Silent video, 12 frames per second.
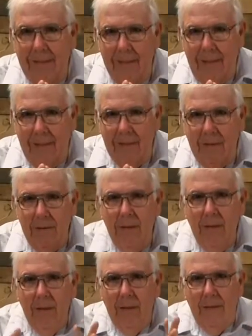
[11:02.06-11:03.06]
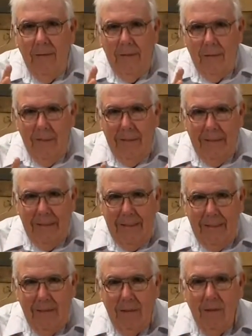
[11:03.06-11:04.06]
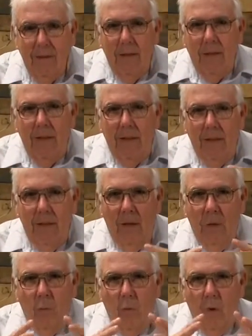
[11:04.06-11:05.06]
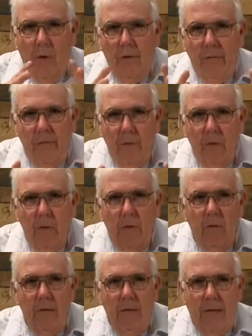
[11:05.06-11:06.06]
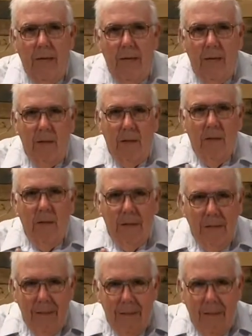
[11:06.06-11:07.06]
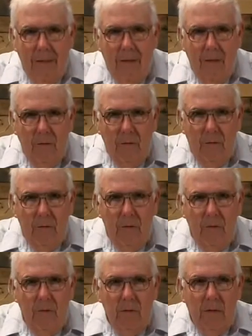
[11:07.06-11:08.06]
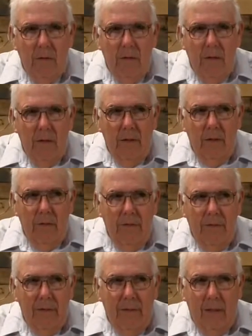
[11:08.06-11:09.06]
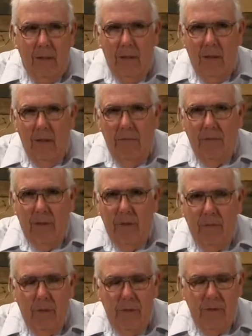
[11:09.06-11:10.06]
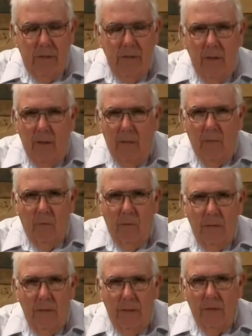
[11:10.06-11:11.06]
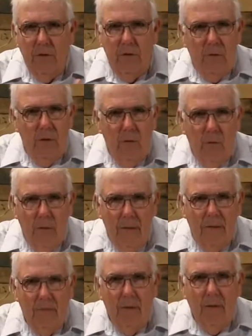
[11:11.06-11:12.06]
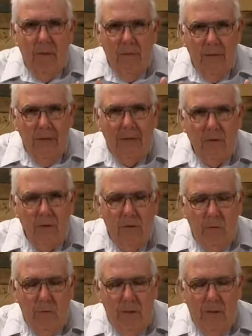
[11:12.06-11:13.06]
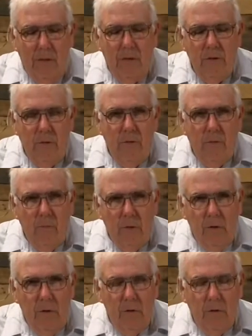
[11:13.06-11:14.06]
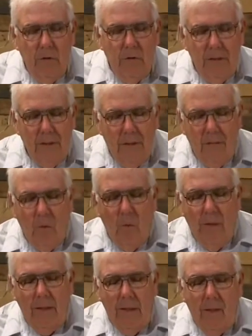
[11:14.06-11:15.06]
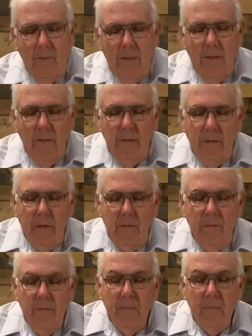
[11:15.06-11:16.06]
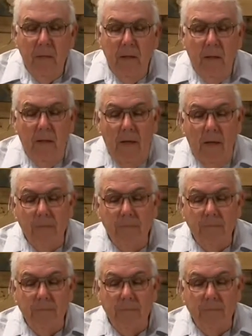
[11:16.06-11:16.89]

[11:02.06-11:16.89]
connected and they really get it. And again, work through the anger, get down to the root that you're feeling unloved, unappreciated, unwanted, insecure, whatever. That's the real issue, and you're going to see that more later on down the road. Now,